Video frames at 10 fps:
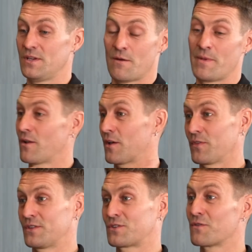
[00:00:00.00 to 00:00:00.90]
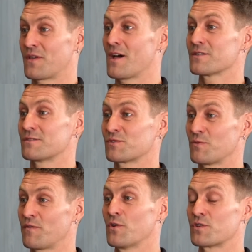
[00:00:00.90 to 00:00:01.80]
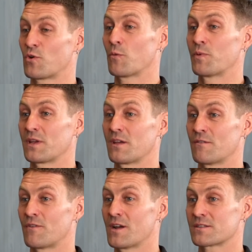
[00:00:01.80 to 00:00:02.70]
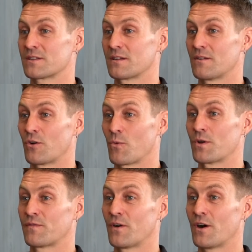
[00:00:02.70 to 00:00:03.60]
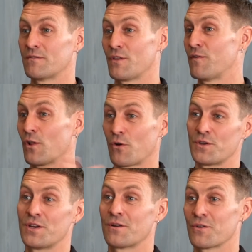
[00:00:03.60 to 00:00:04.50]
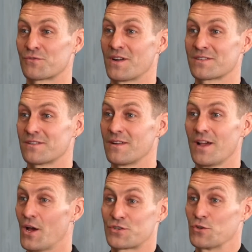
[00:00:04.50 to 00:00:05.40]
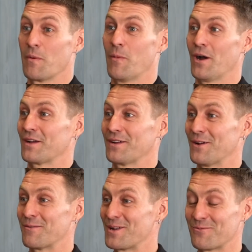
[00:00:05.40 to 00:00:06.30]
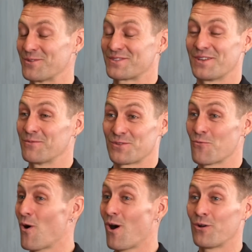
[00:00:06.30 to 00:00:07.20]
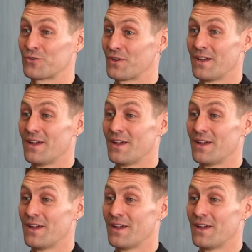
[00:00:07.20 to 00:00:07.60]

yeah, I mean, like the 2000 was my first proper year in racing in on a 125, and the following year I was racing a superbike. You know what I mean? It was a wild